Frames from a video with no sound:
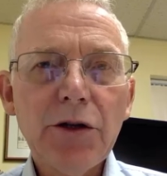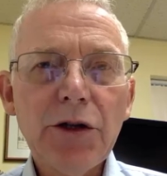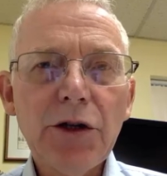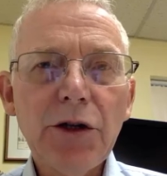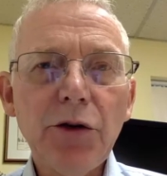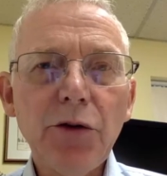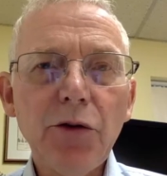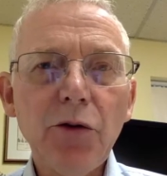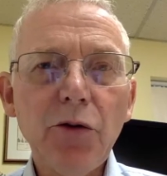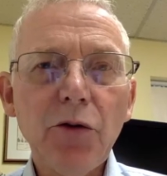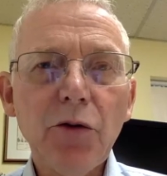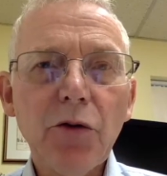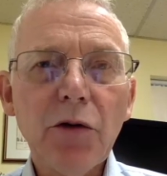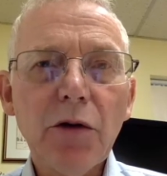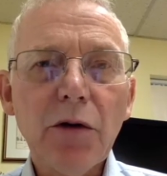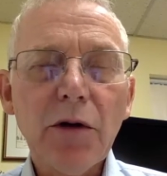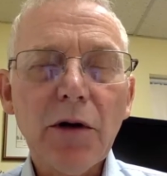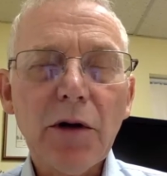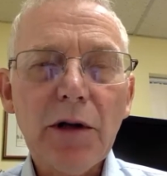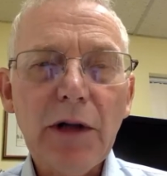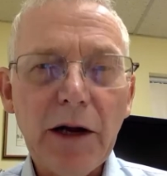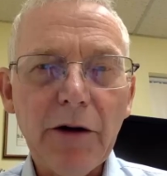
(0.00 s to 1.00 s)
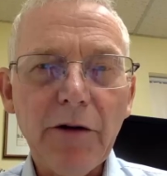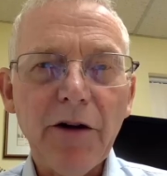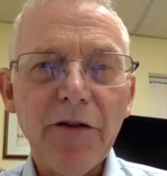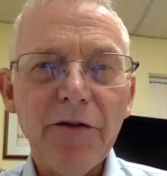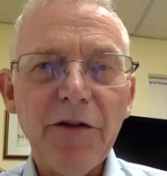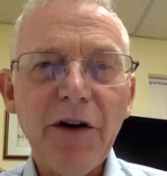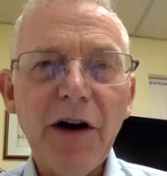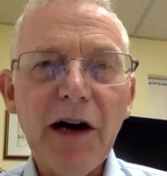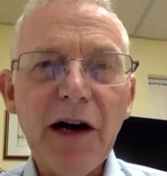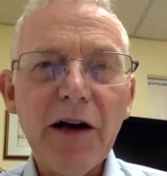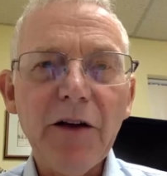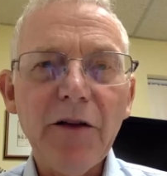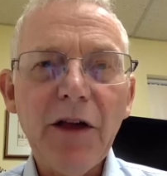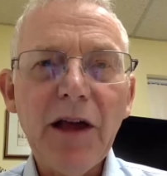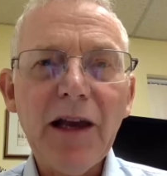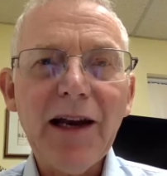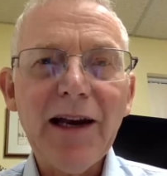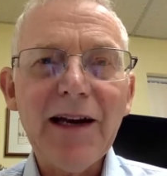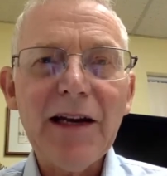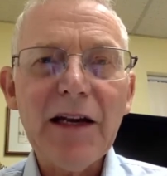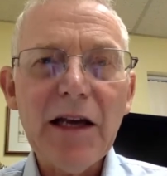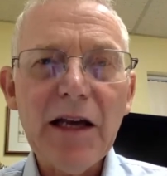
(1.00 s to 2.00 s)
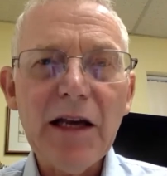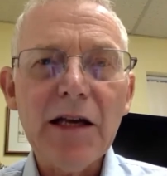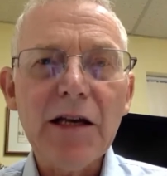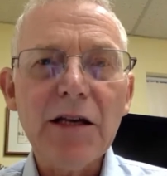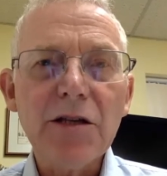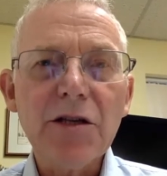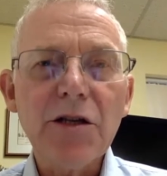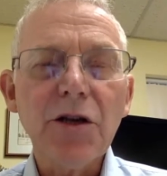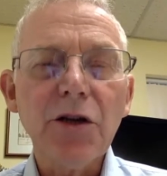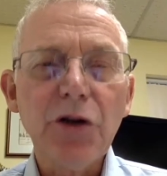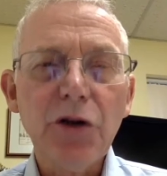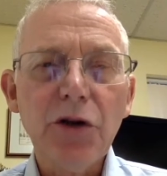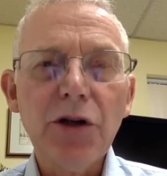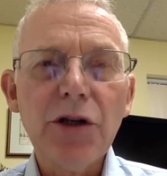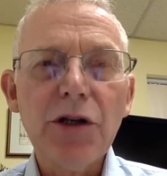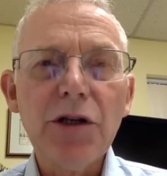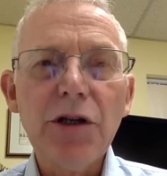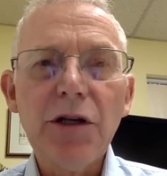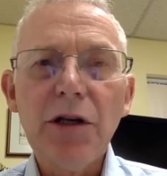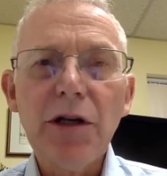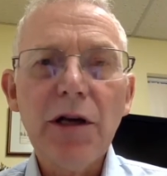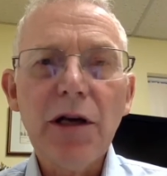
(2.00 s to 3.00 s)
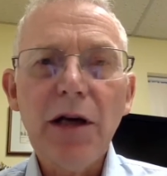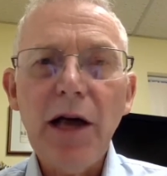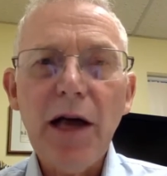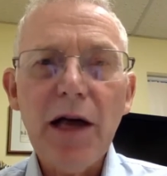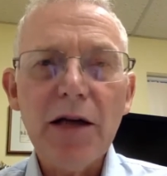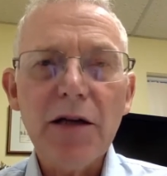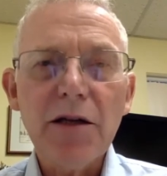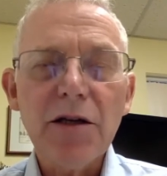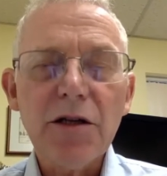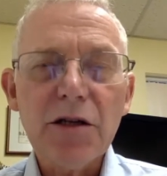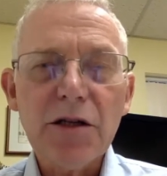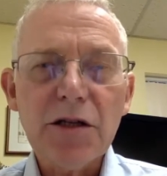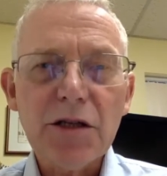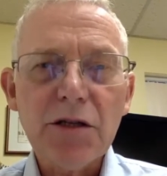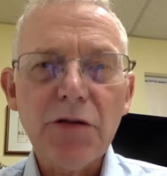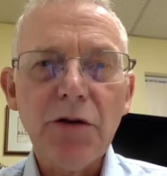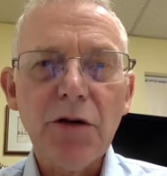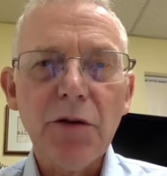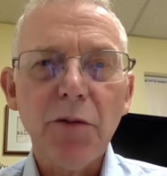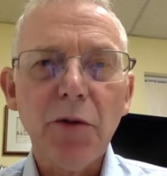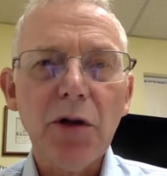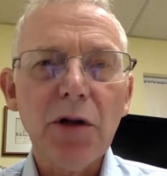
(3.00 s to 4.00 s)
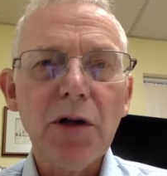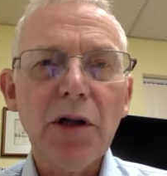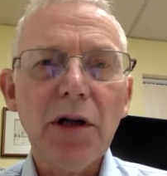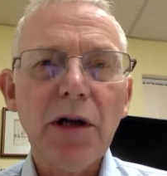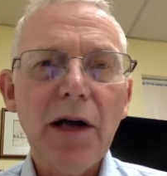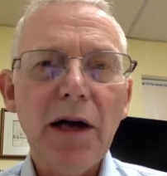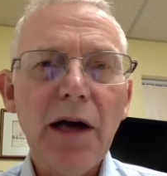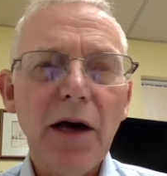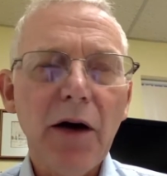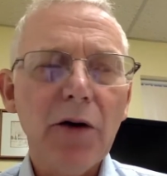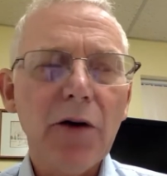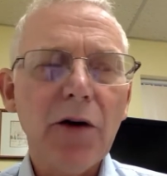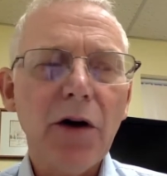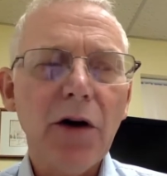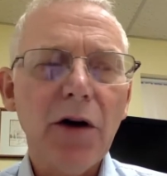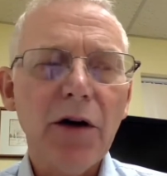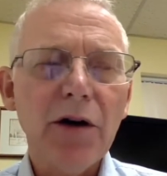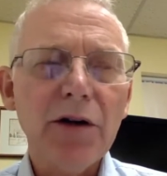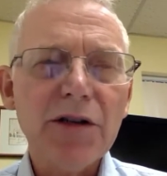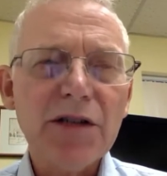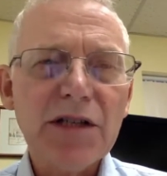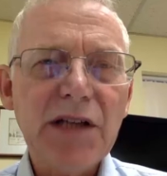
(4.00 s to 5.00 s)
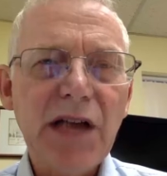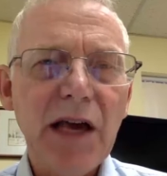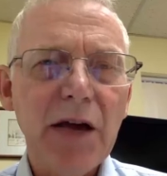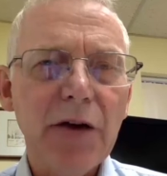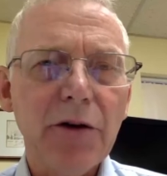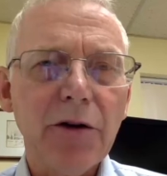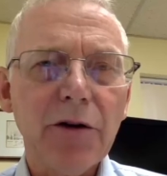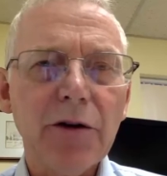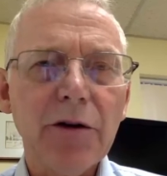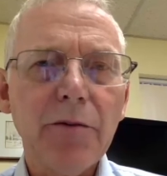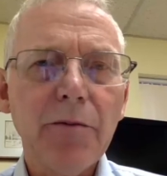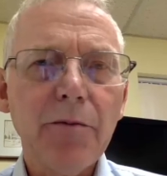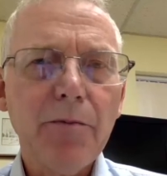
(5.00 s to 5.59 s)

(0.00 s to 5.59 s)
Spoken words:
to clarify that it is good and suitable alcohol standard.